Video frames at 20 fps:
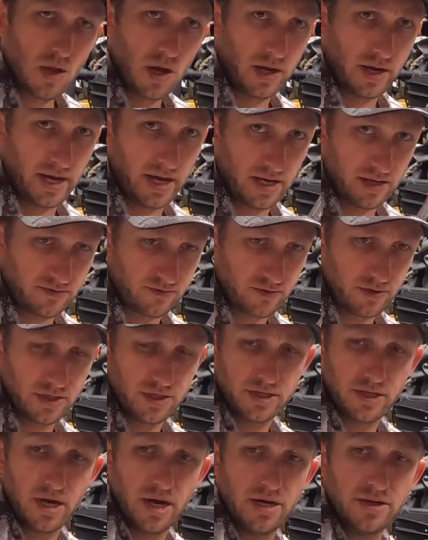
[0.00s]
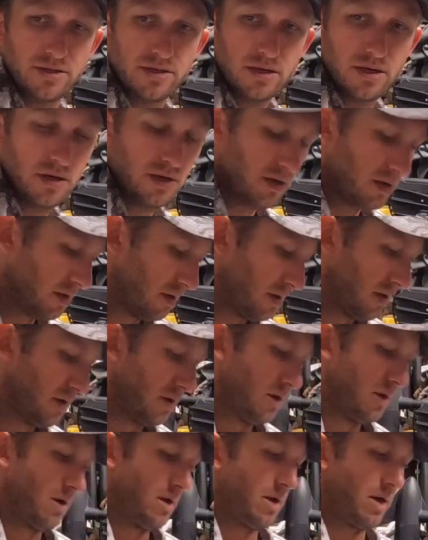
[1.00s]
Again, that's for these guys.
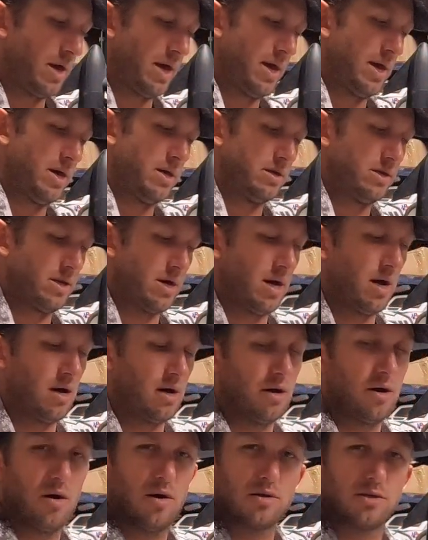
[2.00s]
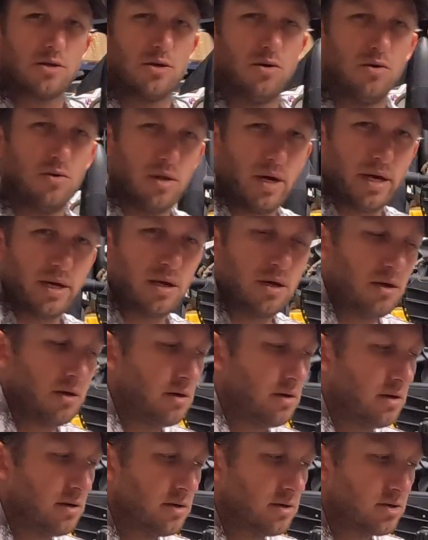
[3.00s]
And also like
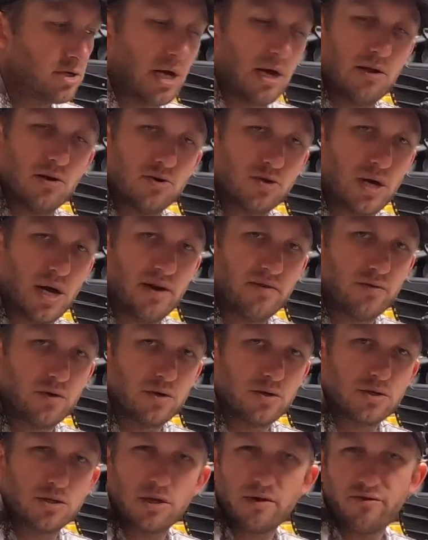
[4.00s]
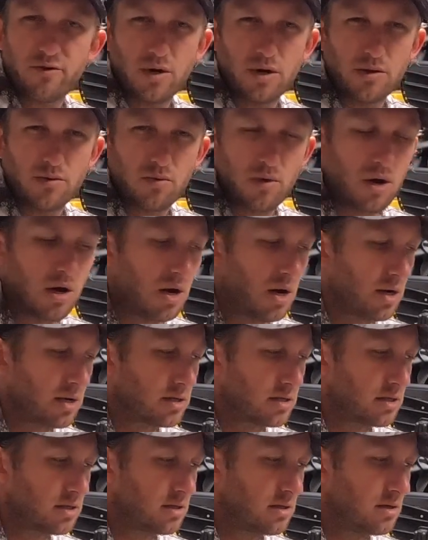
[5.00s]
shallow divers, stuff around the
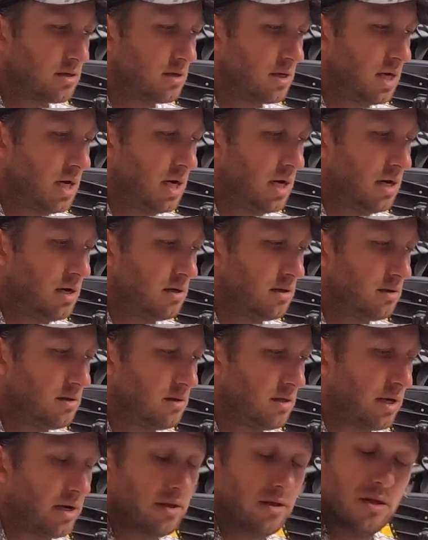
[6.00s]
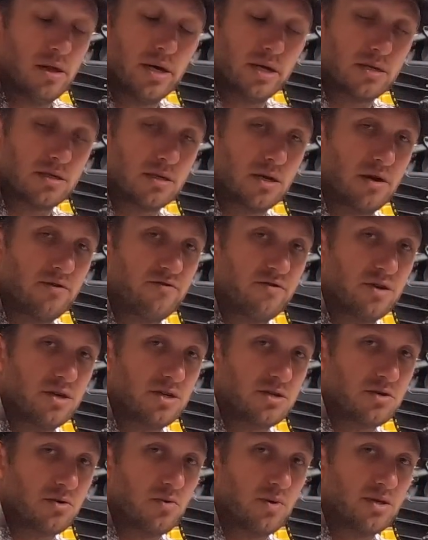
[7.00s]
rocks. A lot of the lakes that I
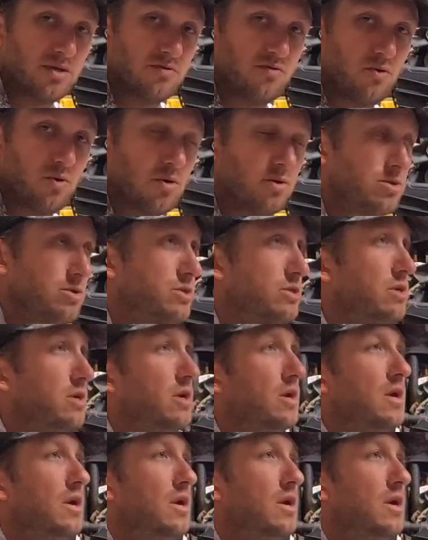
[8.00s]
fish are reservoirs.